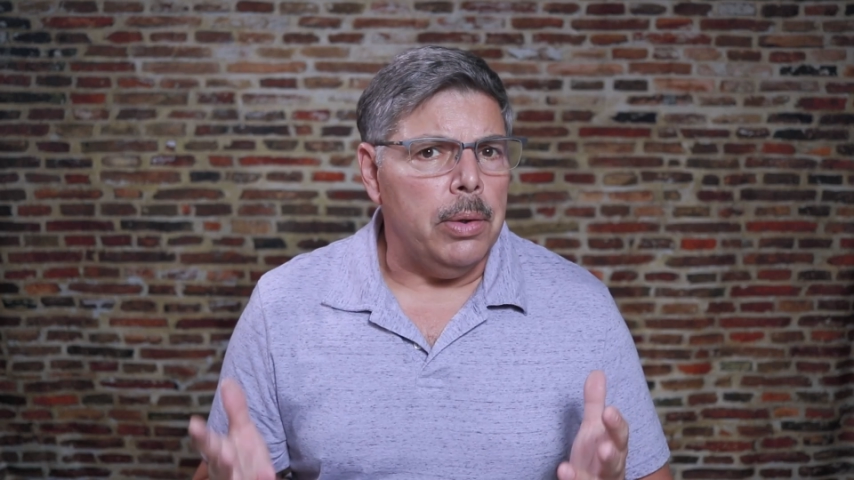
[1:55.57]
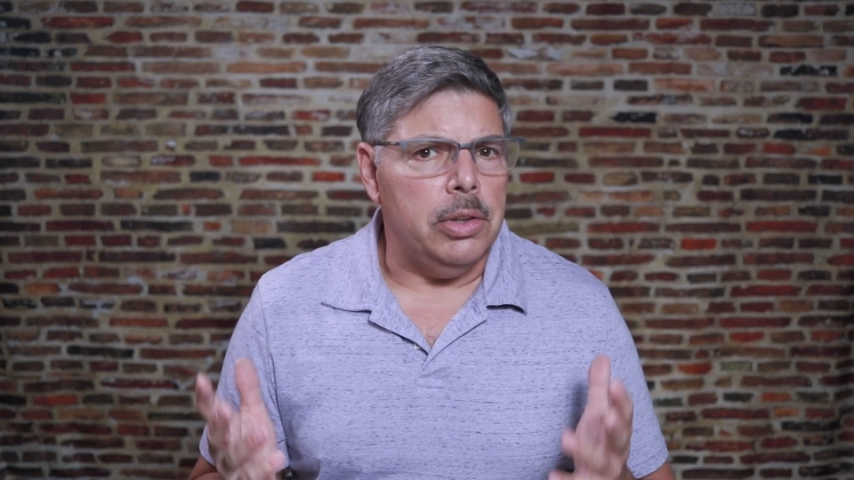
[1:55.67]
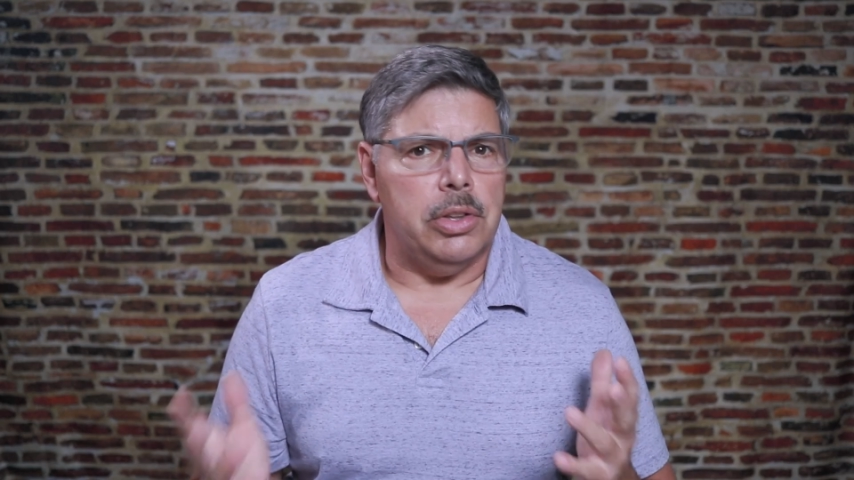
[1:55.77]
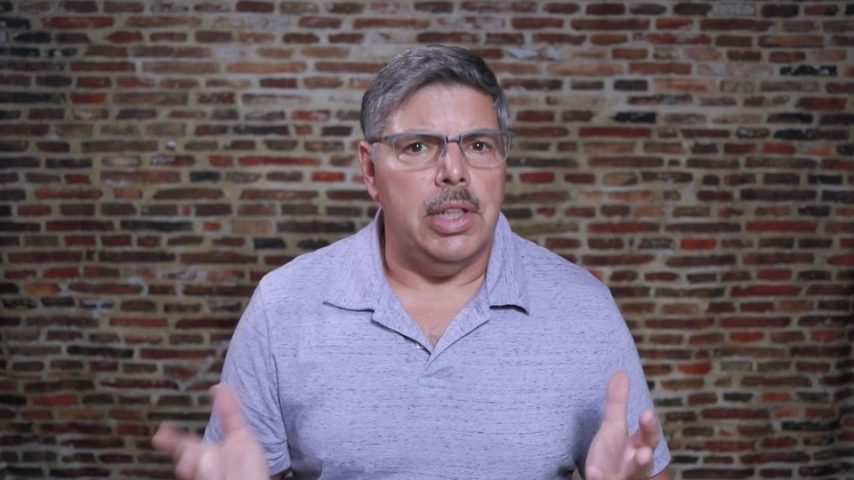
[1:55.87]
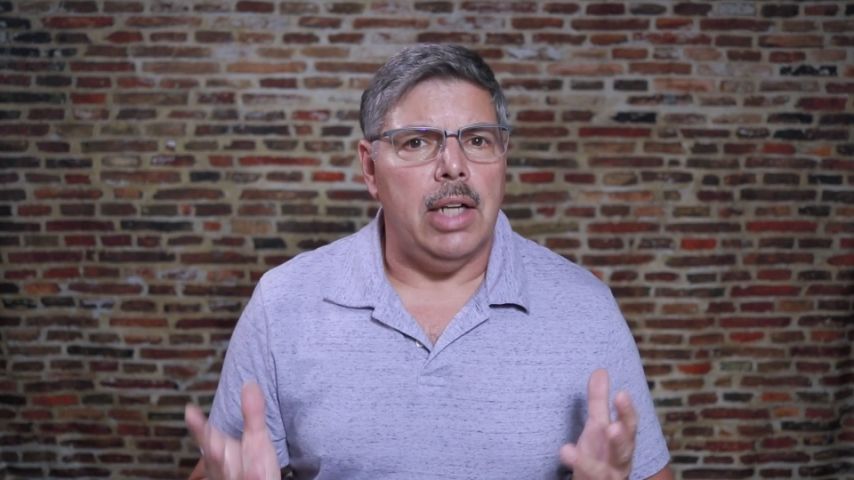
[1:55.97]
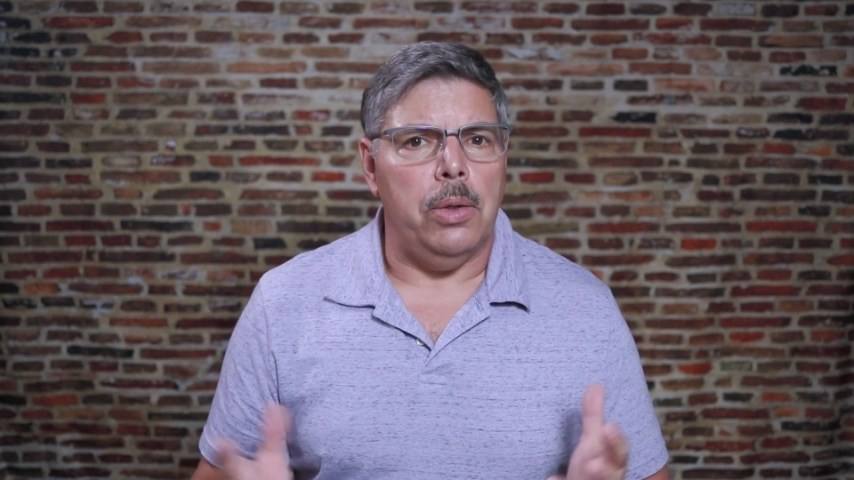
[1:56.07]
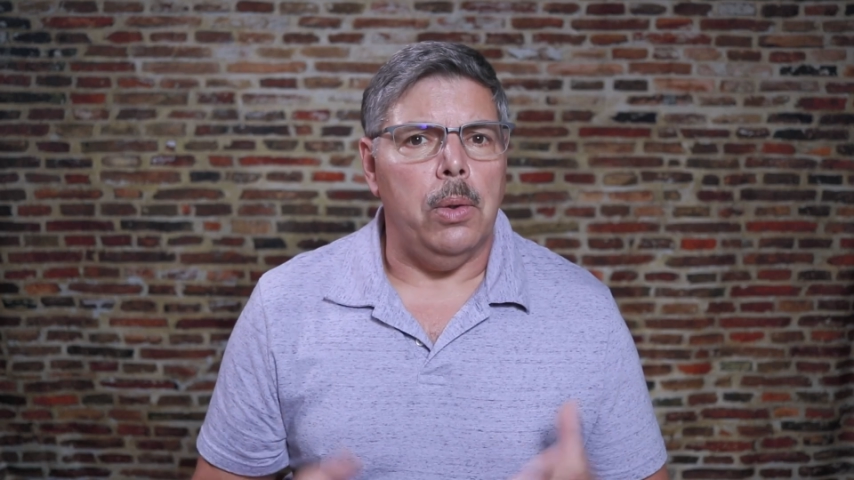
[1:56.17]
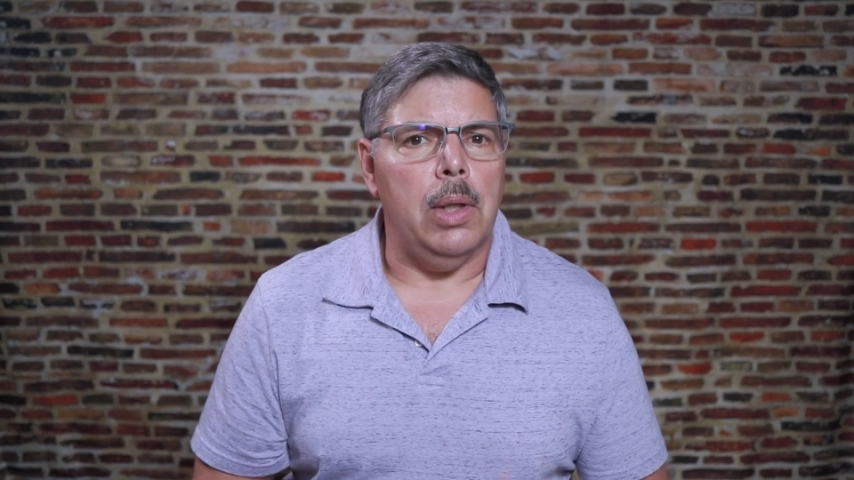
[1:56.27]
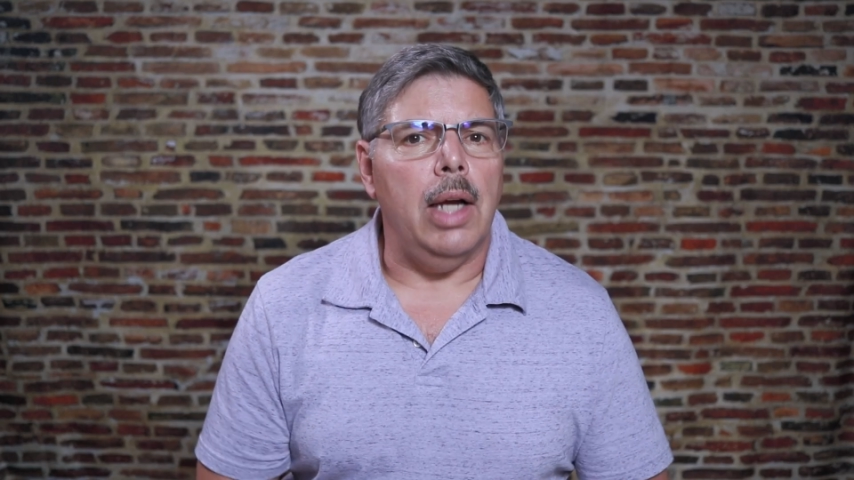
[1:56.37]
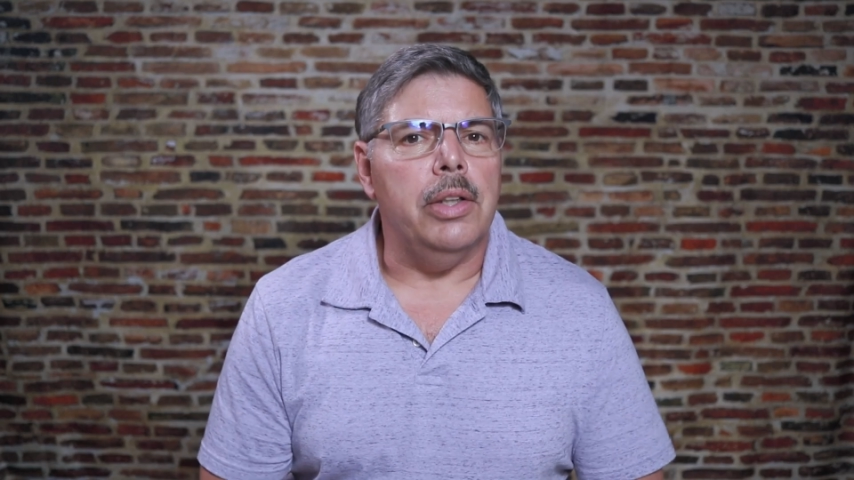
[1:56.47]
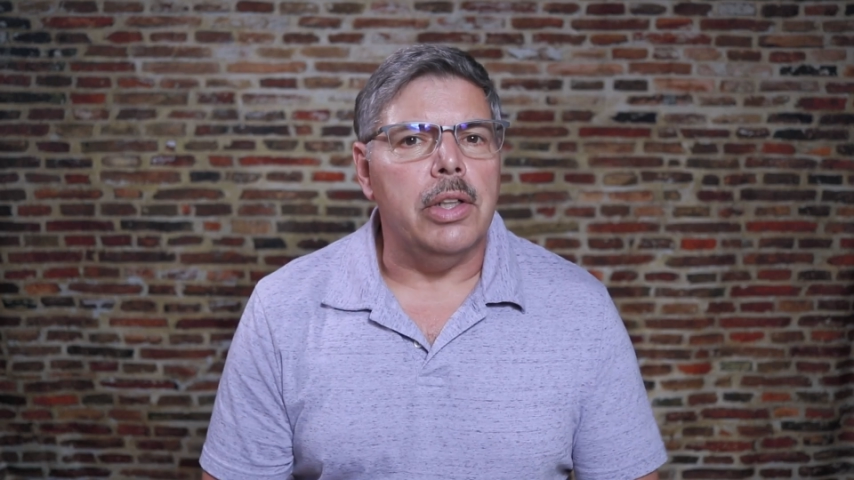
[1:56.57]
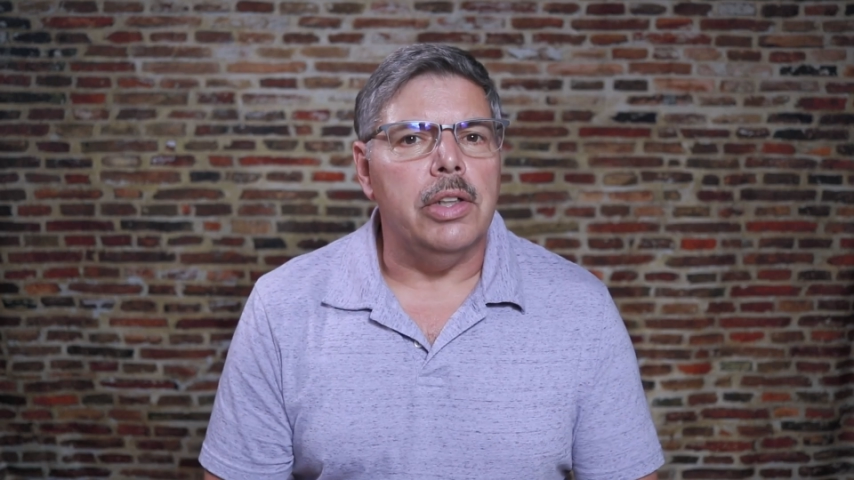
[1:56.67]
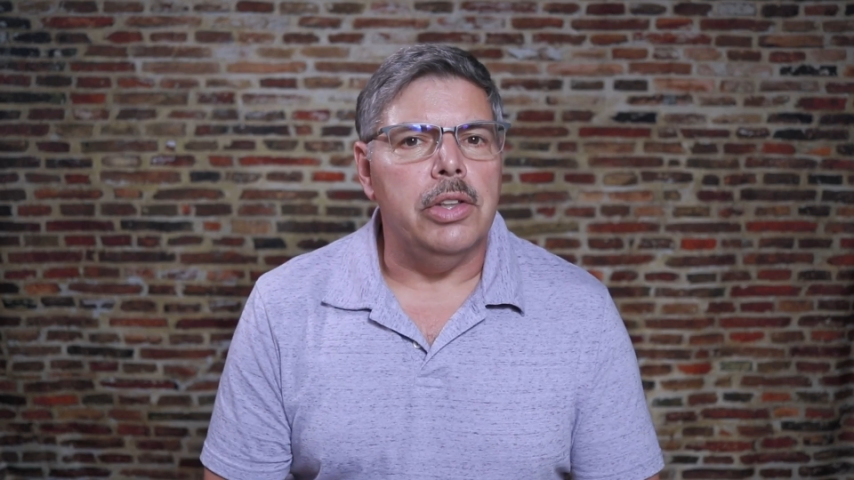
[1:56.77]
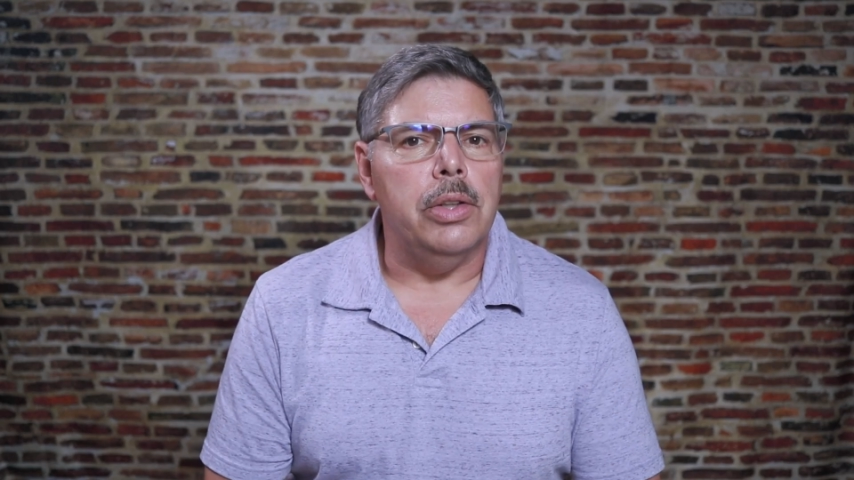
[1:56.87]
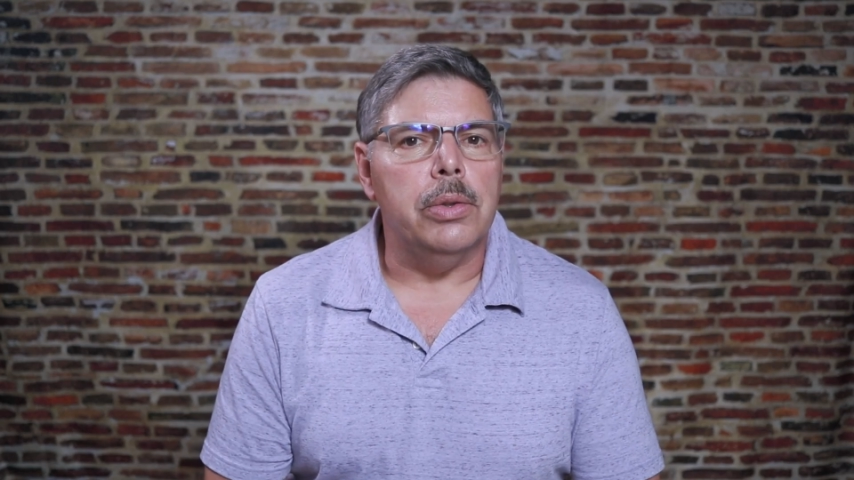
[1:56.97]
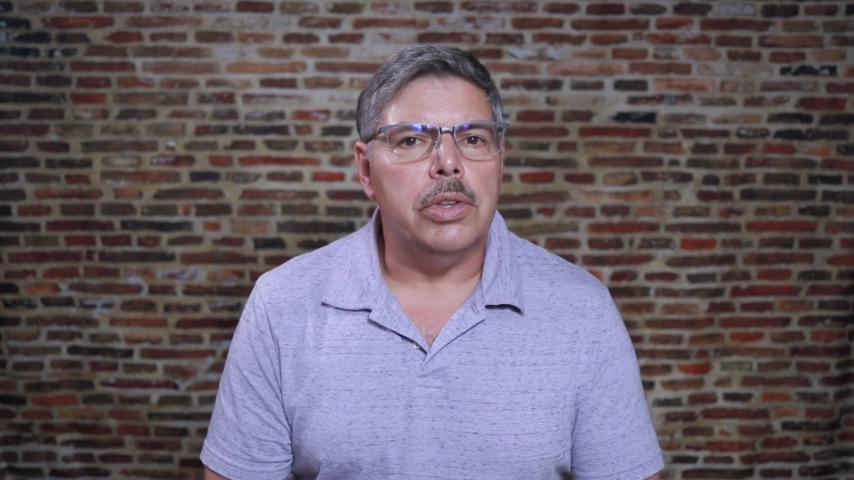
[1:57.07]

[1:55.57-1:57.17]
there's not a whole lot you can do.